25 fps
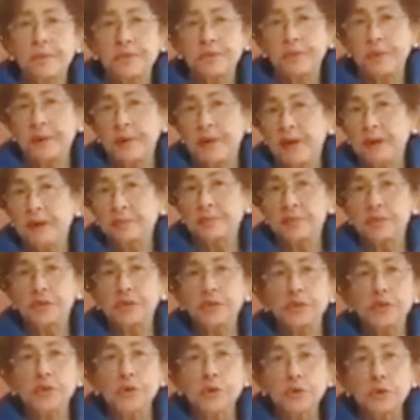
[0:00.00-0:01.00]
were up
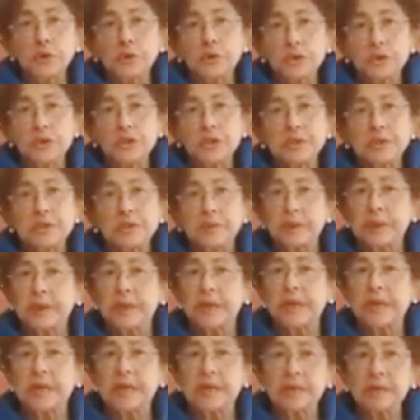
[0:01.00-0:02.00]
to no good. They were
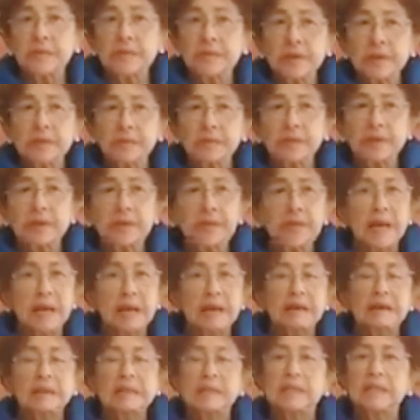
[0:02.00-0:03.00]
killing people. I
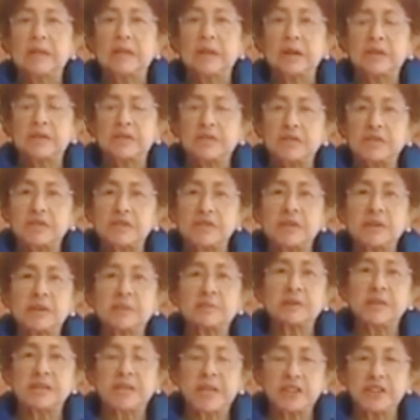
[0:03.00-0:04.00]
heard a lot of
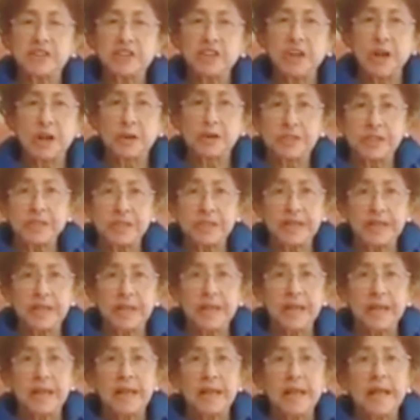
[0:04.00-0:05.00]
screams and shouting,
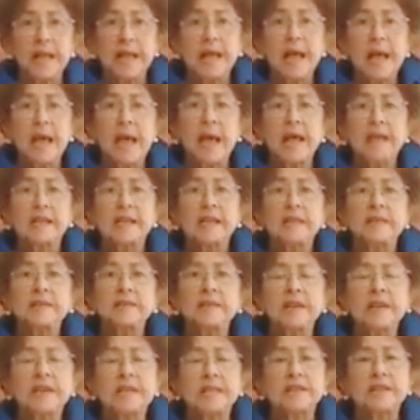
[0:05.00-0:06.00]
and
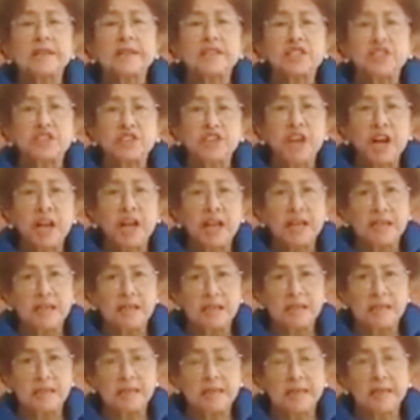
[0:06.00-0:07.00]
even as a
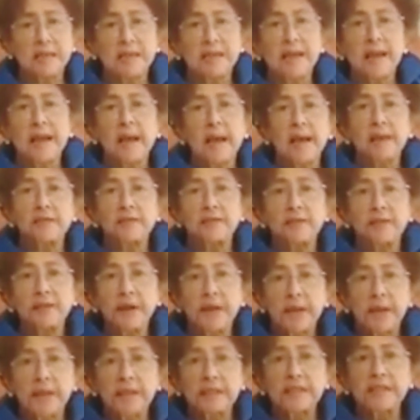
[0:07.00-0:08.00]
child, I
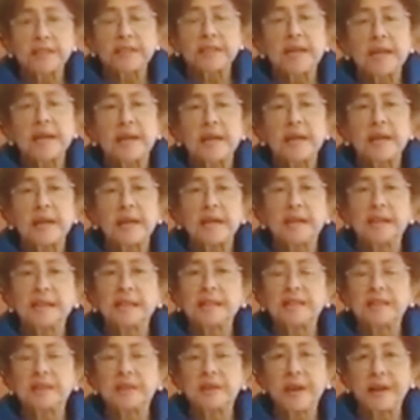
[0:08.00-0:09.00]
felt a little
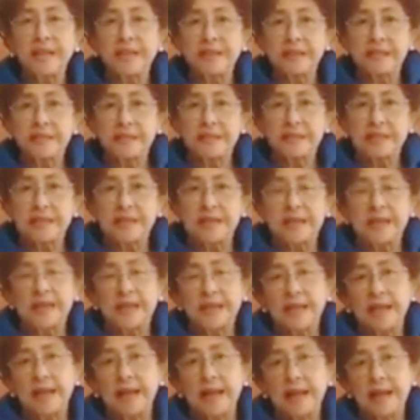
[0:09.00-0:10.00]
threatened,
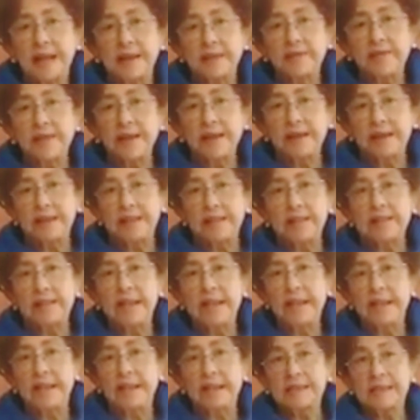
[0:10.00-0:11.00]
and I felt
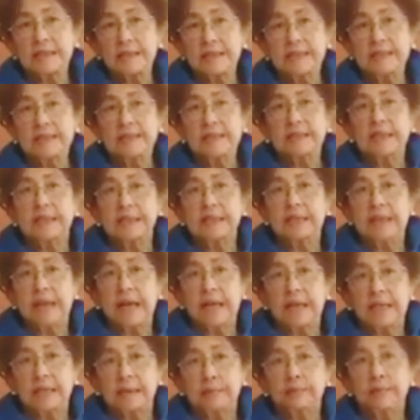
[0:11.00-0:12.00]
that
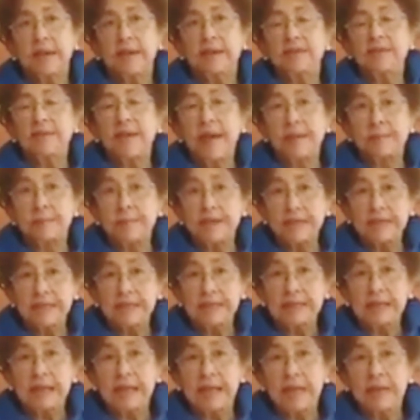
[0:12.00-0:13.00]
my
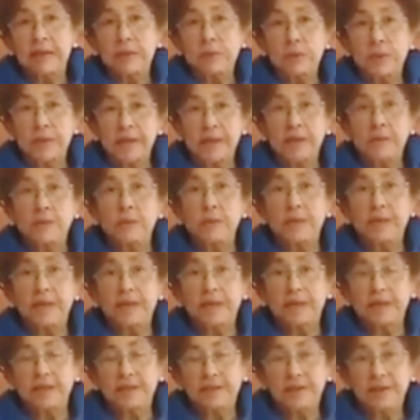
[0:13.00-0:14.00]
family and we were
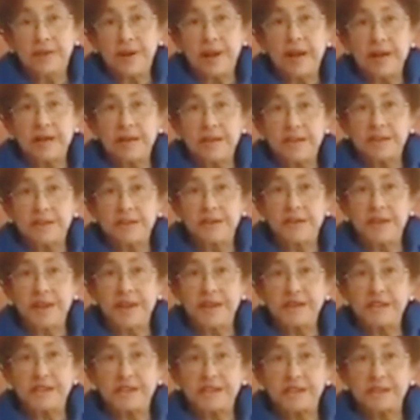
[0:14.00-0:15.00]
under
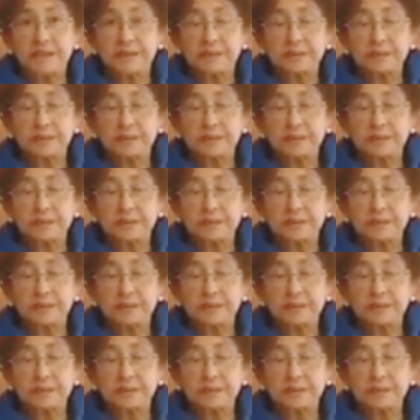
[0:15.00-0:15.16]
threat.